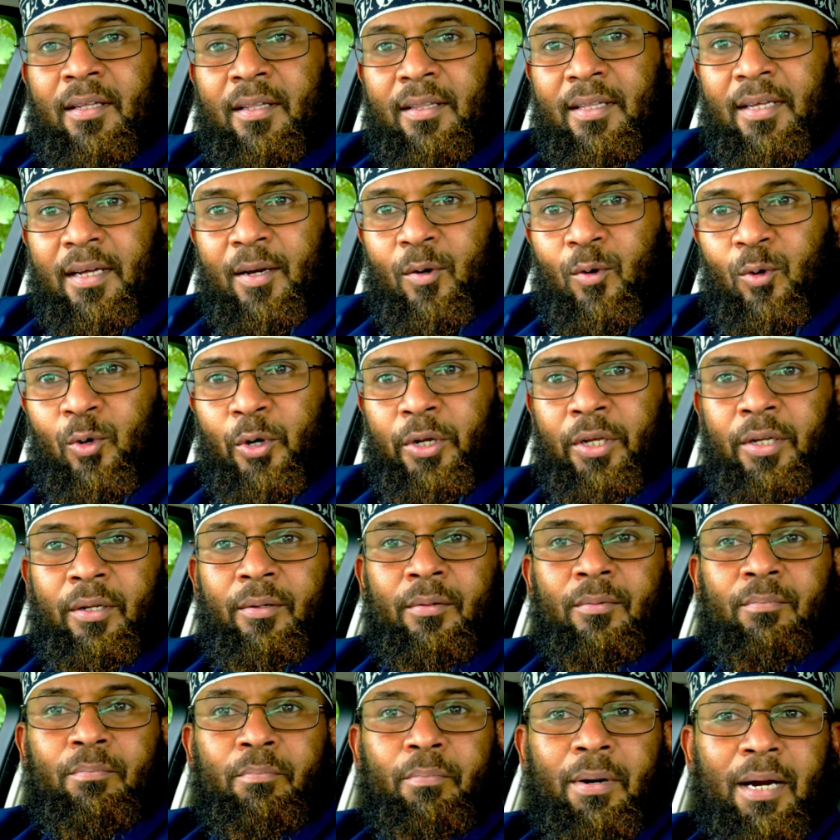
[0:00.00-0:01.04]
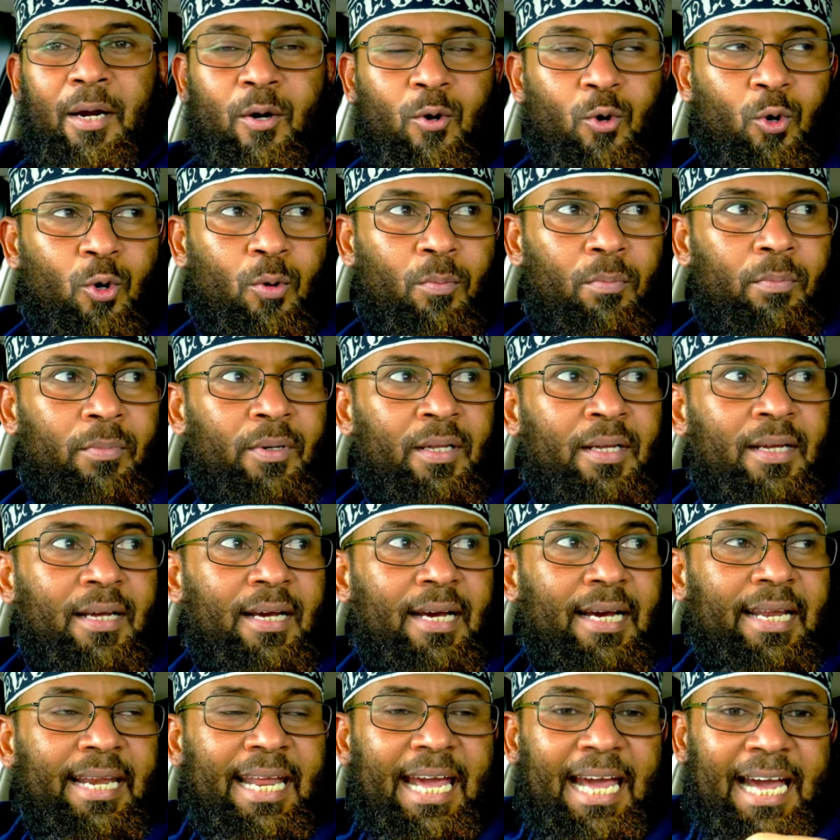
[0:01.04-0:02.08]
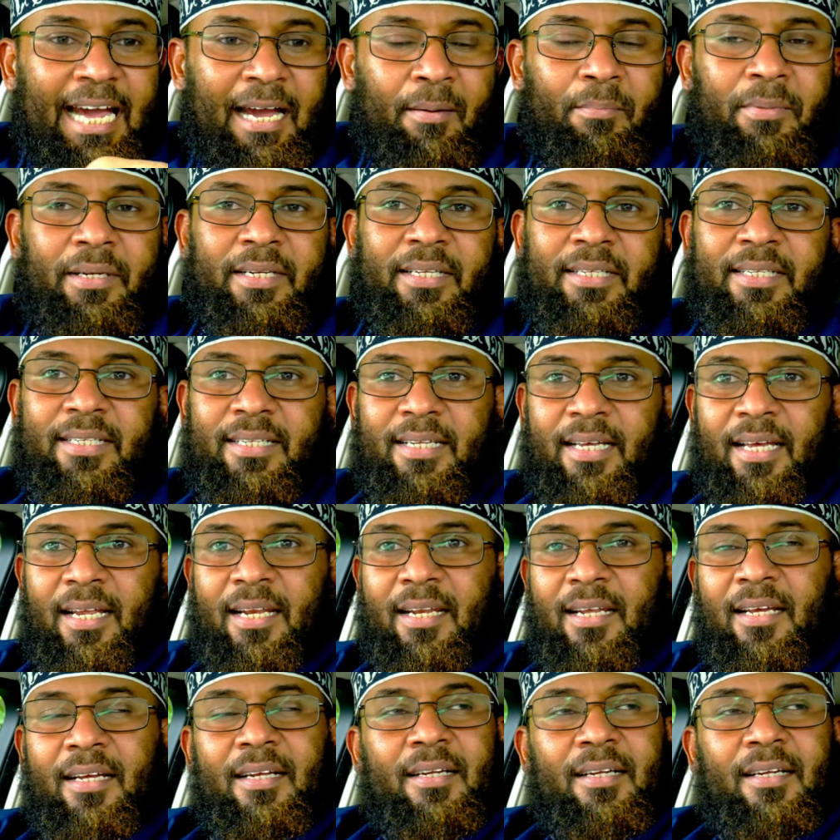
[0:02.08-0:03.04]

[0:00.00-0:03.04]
They are going back home and Hamid is there.